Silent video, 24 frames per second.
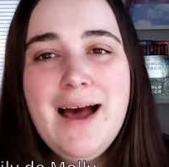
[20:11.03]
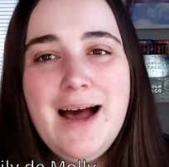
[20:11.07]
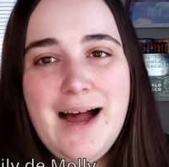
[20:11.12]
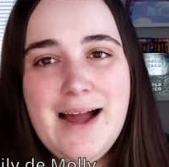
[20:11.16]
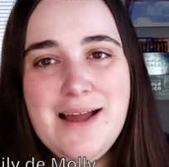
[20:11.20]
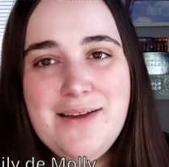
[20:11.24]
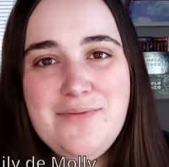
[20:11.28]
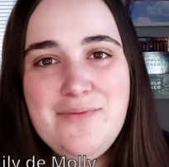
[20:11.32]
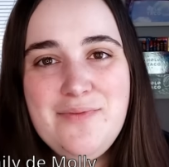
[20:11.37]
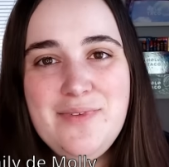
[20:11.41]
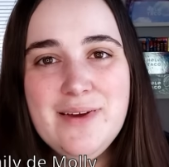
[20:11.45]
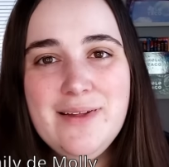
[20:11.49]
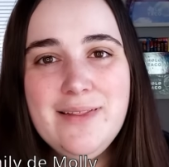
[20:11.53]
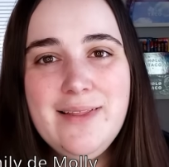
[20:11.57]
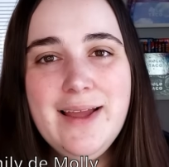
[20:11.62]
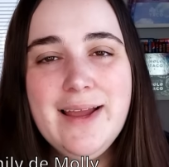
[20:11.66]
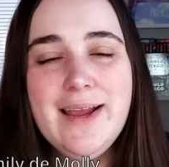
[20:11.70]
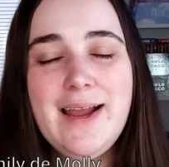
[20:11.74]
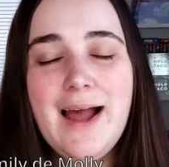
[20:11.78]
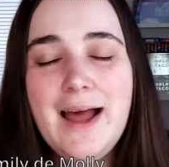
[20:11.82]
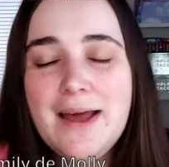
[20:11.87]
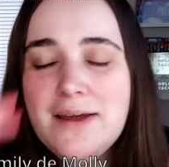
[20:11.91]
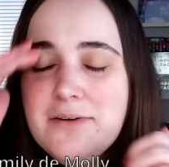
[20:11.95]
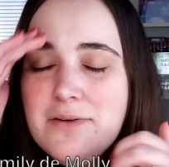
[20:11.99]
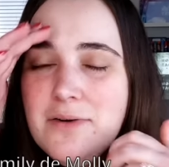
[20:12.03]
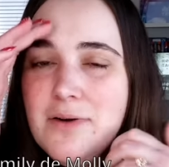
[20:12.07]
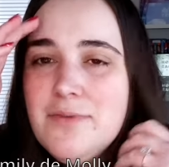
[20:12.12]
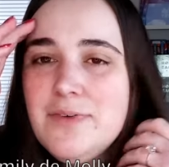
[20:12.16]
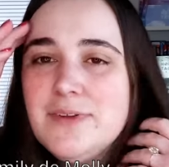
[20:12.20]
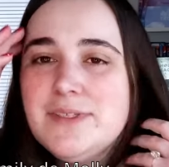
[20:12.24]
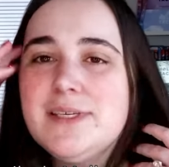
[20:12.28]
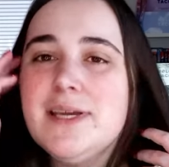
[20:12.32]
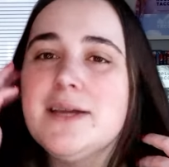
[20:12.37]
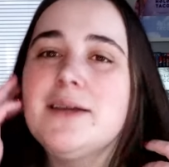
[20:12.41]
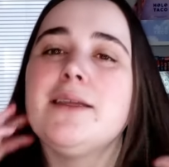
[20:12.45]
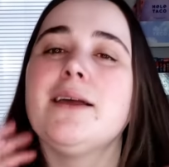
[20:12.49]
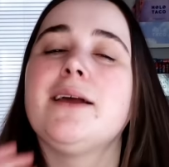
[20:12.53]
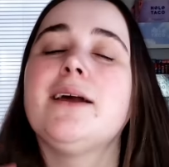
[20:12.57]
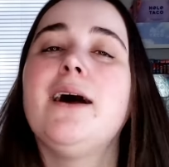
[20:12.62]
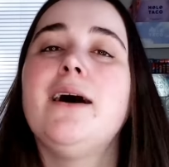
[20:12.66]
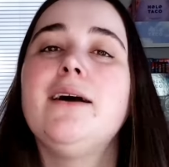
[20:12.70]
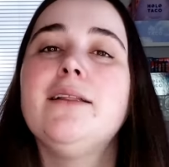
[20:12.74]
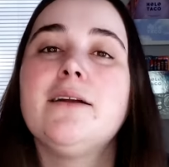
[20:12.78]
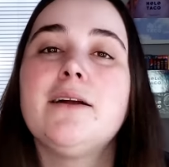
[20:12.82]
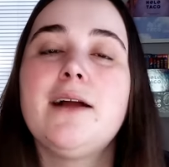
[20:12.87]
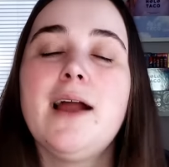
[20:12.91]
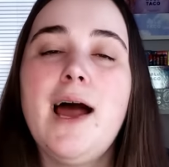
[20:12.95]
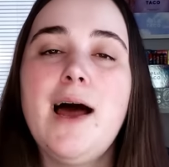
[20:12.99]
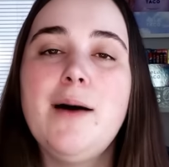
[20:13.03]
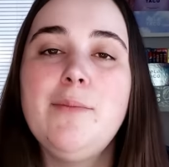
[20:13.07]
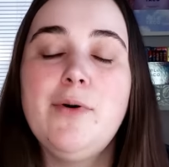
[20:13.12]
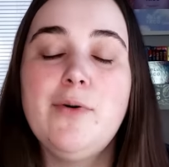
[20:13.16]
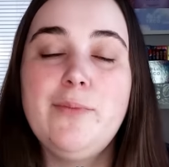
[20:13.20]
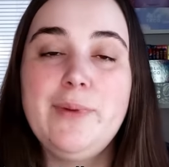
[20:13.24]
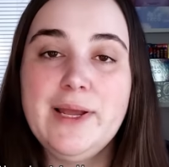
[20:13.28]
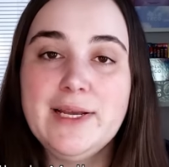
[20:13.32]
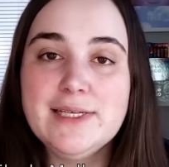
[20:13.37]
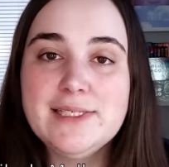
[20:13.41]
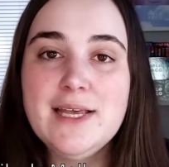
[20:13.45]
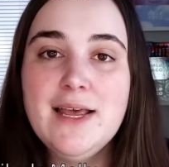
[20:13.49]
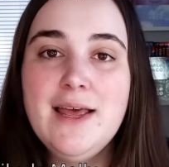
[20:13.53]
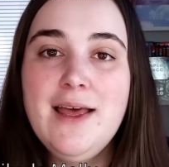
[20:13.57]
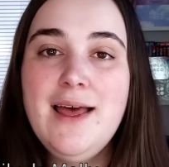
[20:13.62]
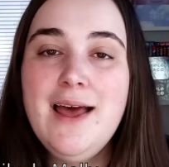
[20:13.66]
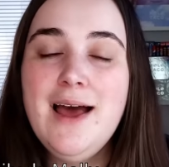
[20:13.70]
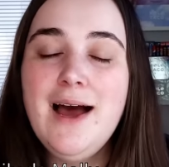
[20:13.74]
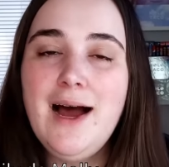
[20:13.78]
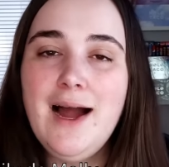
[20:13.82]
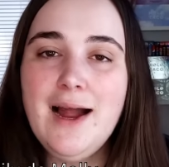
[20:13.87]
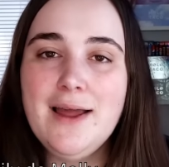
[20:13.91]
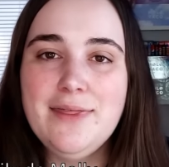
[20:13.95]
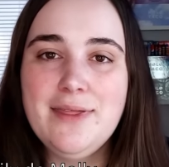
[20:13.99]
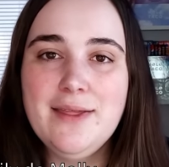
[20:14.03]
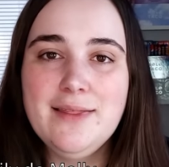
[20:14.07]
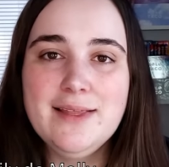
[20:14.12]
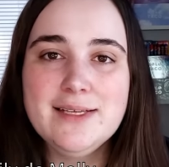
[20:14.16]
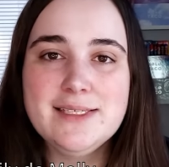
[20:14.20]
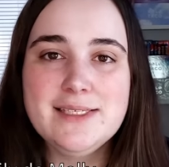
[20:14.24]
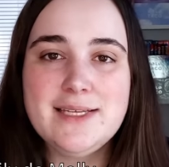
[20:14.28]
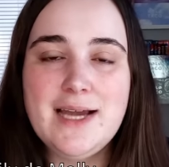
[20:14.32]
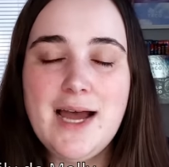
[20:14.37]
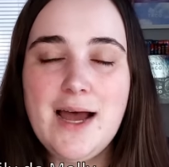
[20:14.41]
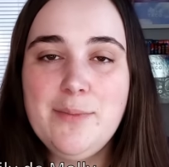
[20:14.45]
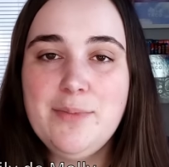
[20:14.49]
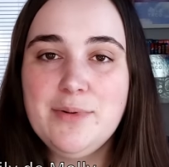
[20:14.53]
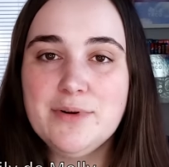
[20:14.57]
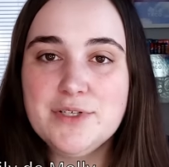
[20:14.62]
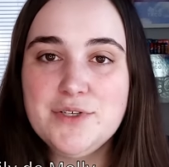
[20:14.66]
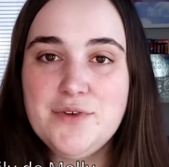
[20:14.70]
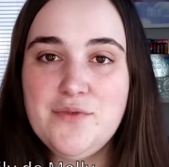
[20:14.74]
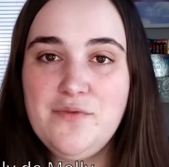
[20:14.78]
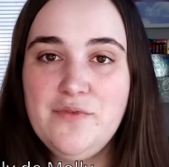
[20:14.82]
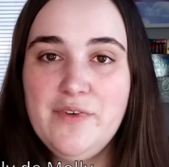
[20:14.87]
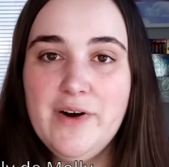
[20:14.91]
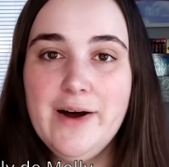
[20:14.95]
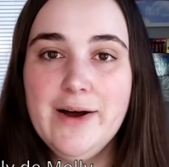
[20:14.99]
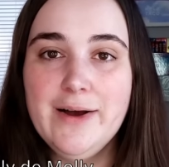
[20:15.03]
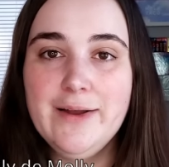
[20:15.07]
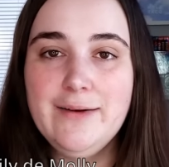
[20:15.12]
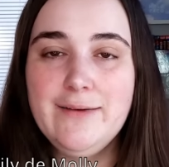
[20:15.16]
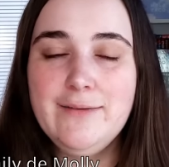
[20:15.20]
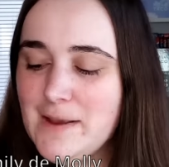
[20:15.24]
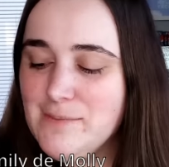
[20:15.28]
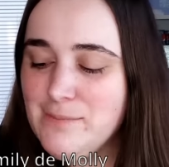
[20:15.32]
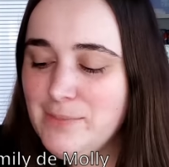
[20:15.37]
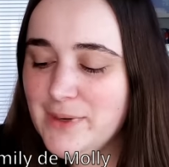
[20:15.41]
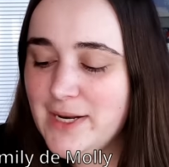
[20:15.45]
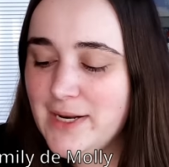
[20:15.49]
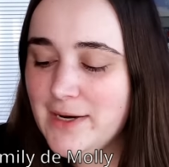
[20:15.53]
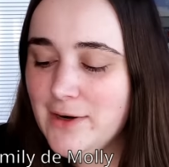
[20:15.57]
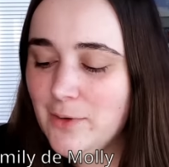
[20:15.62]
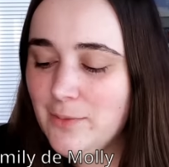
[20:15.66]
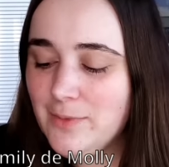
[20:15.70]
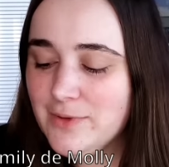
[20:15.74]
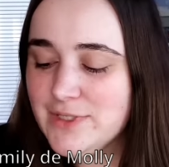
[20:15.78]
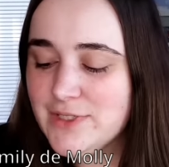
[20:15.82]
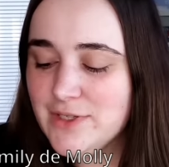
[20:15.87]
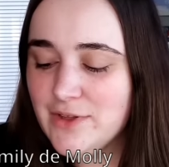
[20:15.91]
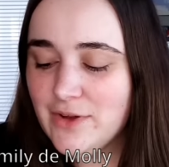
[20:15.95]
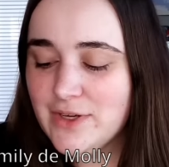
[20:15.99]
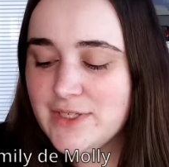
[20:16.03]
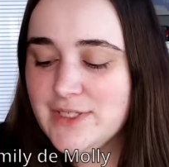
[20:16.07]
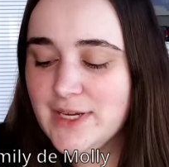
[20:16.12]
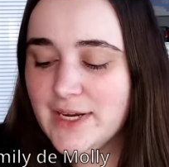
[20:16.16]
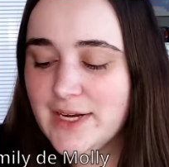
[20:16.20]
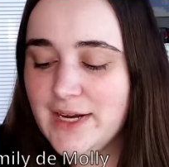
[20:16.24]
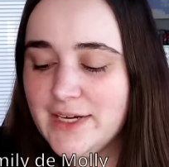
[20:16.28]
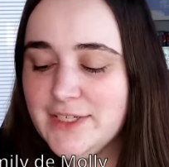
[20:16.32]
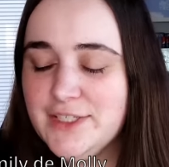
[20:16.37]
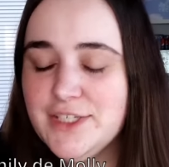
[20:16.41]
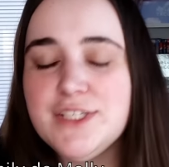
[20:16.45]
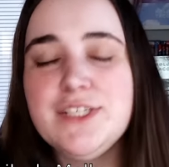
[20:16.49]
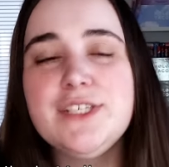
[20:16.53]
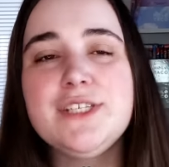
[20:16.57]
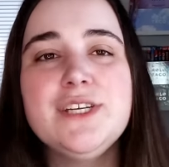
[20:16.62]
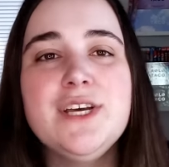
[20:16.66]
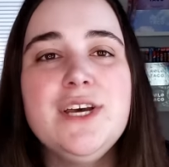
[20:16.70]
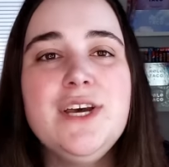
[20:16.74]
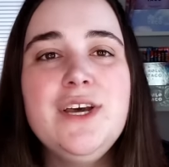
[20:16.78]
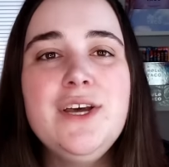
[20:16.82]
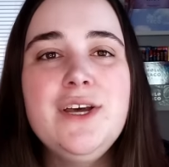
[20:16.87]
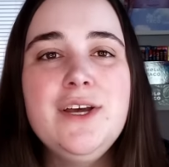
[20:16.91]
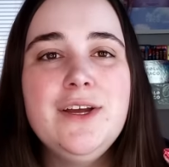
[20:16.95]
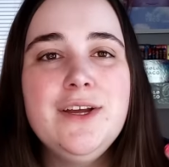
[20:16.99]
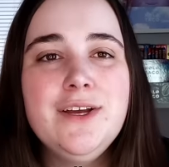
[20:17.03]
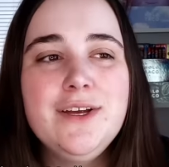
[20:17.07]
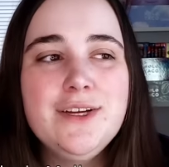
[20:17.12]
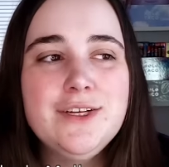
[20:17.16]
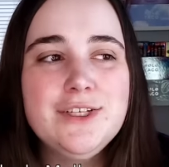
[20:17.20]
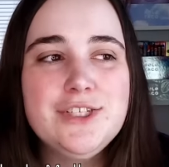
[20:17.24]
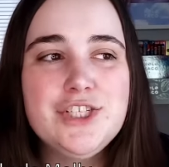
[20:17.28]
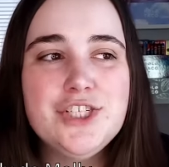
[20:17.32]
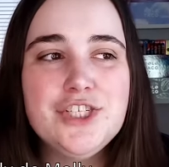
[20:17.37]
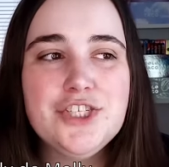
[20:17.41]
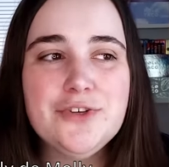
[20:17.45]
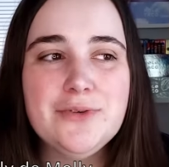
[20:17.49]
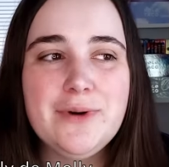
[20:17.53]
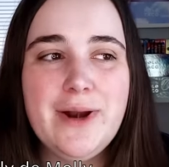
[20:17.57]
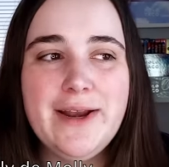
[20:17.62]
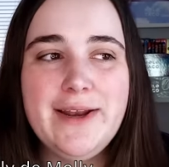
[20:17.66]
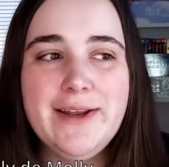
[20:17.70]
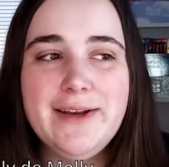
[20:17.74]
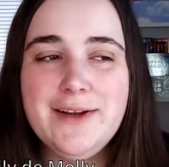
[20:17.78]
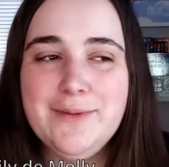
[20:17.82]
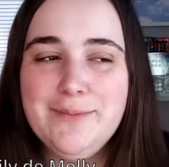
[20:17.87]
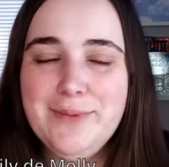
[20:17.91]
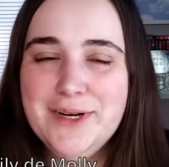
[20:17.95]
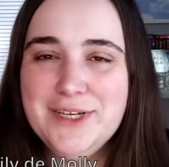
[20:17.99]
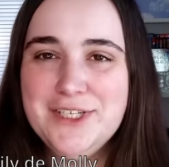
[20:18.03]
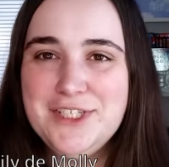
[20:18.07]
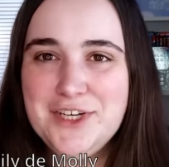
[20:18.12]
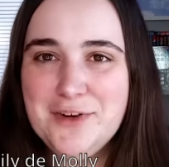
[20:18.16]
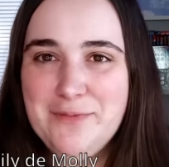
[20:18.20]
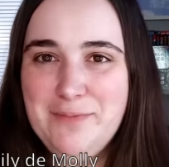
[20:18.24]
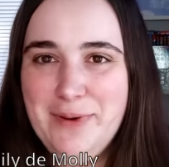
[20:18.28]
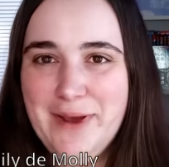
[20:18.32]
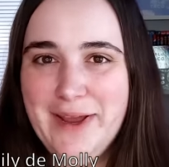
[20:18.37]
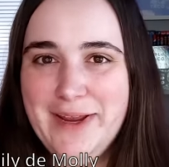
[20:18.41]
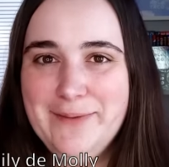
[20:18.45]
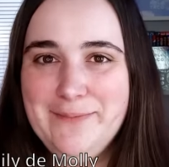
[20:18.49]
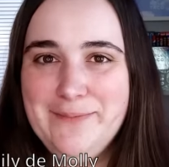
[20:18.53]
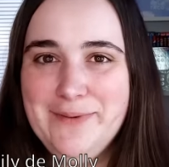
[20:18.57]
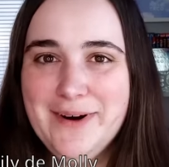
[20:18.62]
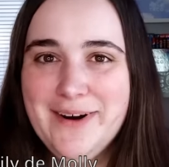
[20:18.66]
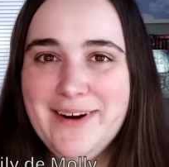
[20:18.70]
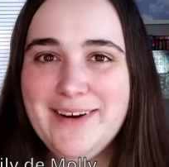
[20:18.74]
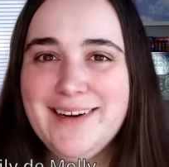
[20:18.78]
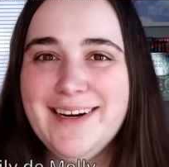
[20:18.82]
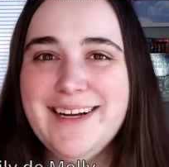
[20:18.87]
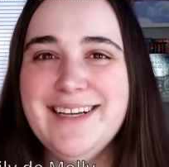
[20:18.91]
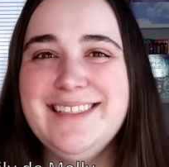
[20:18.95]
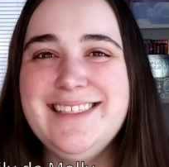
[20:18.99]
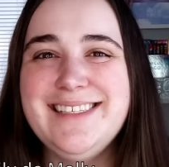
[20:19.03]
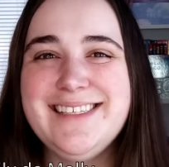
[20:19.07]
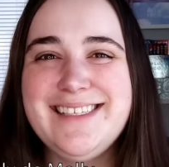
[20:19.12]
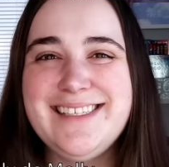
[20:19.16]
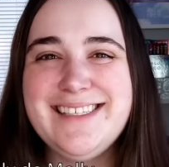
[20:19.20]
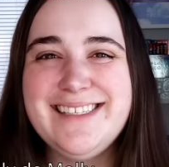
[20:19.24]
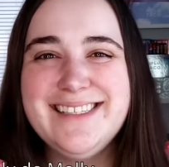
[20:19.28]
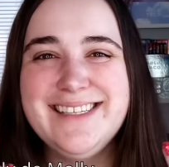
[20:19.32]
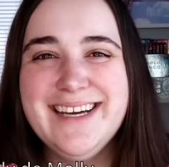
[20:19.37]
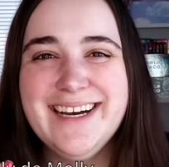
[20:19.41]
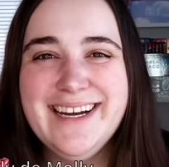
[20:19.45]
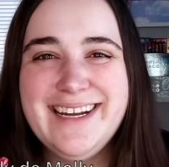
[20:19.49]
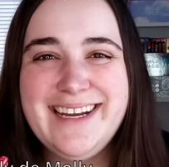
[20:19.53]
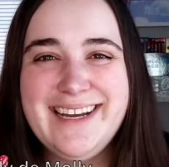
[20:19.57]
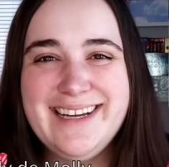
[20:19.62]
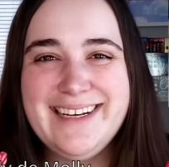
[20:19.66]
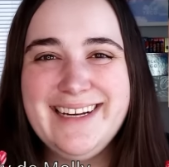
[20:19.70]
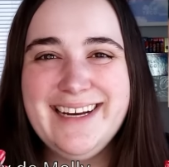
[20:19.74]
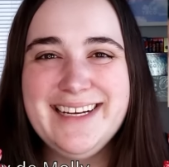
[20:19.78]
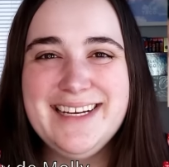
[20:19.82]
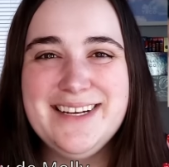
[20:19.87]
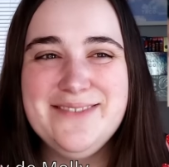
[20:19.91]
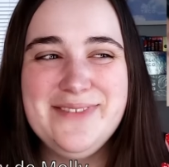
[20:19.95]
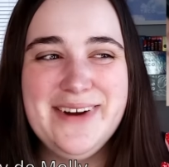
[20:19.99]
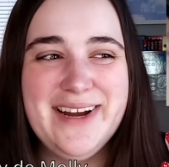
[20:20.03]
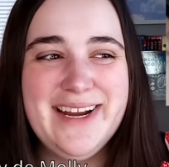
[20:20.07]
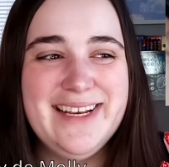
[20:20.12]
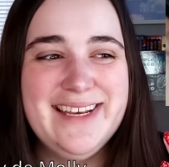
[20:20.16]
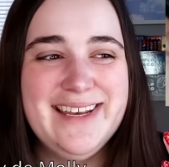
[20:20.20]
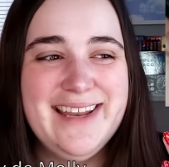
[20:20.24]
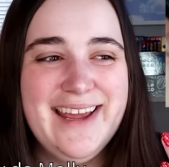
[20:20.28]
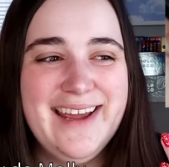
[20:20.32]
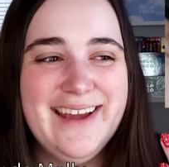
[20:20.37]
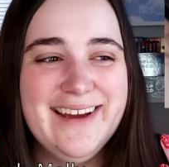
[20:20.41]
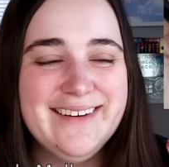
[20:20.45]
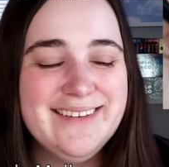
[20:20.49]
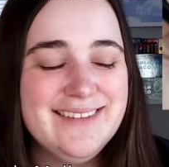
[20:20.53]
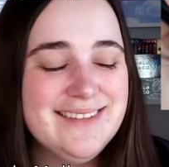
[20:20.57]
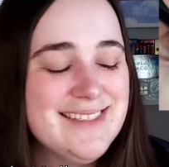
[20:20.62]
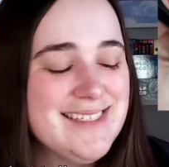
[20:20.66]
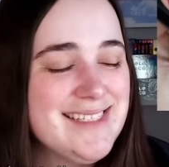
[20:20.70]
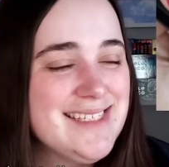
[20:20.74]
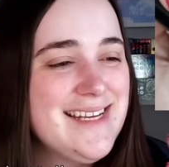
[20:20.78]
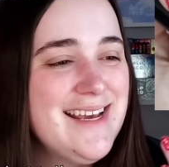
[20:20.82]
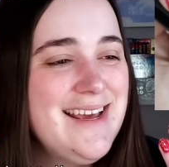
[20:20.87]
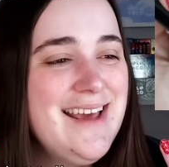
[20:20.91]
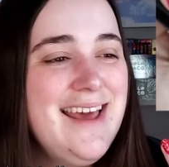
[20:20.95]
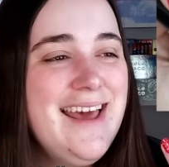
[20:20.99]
I feel like, I don't know if it's like the color combo, because I think this topper's fun, but it almost looks like I just shredded a bunch of paper and stuck it onto my nails.